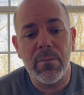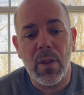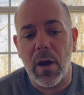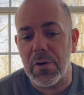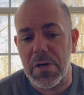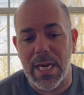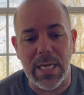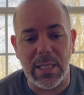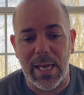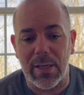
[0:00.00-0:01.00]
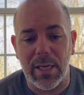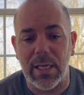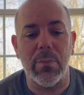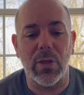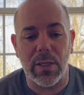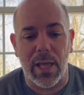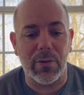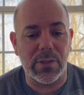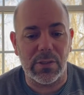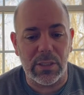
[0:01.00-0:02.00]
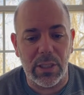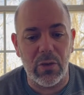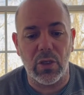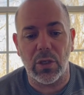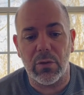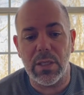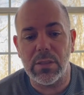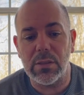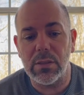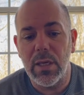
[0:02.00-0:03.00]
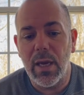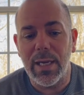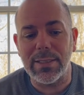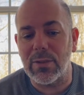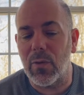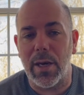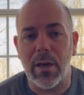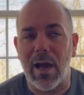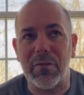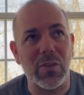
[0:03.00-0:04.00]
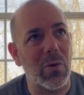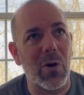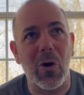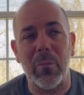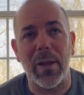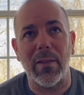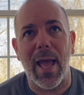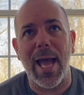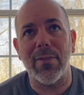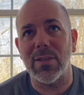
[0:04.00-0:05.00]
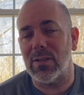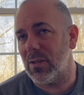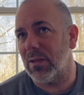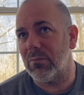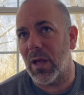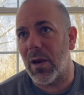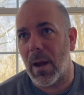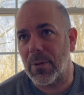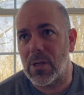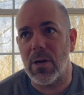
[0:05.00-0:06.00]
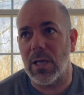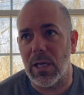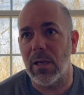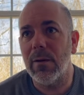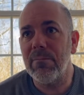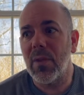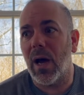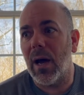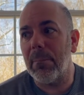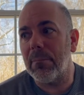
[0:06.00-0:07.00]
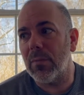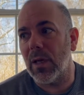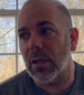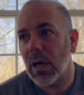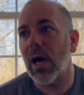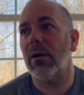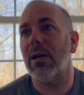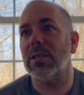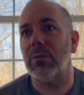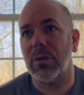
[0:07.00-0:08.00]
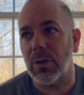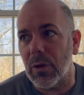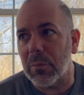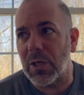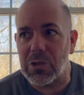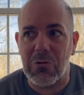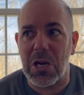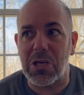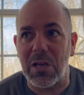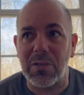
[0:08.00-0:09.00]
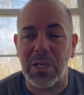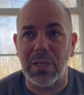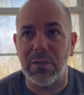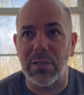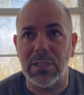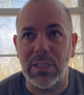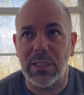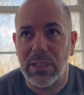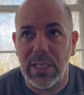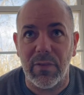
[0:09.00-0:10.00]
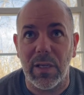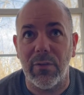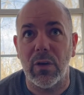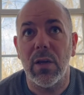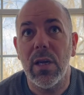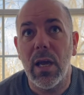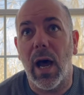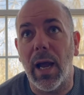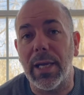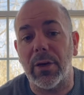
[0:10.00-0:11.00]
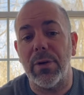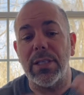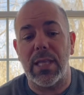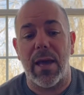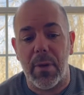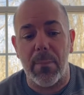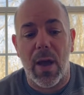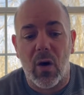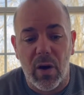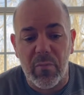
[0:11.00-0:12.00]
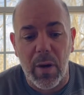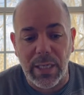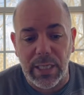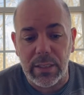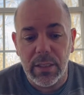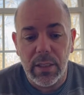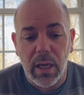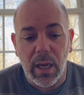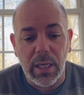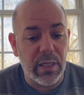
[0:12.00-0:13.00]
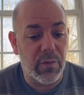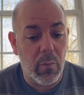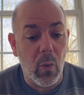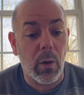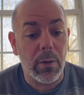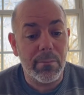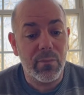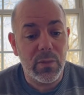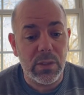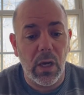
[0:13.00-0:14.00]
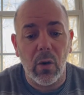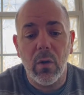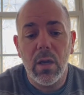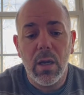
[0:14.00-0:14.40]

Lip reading: $180 million is a huge increase. It's still not enough. And so we're hoping that this is an opportunity in Congress and with the new administration to even increase that amount of money even more. So